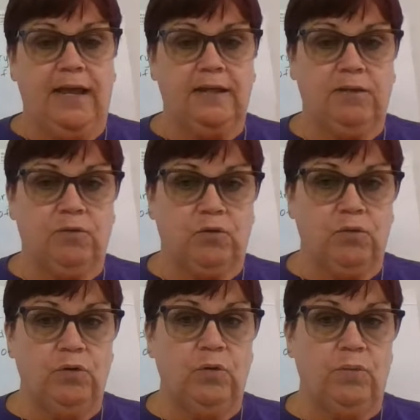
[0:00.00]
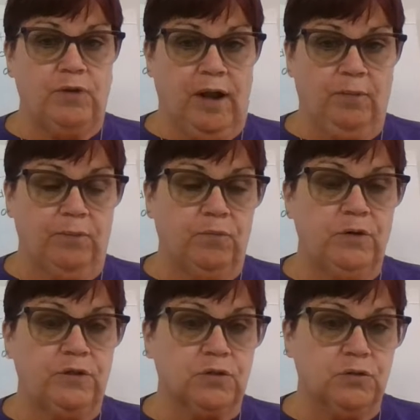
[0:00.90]
and it grew out
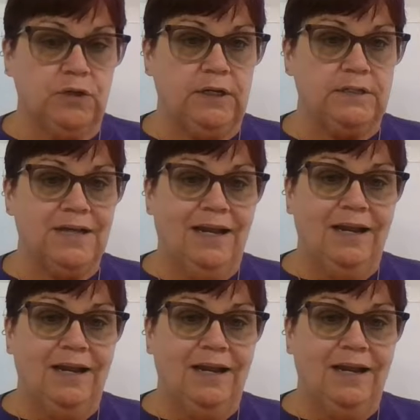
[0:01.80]
with trees.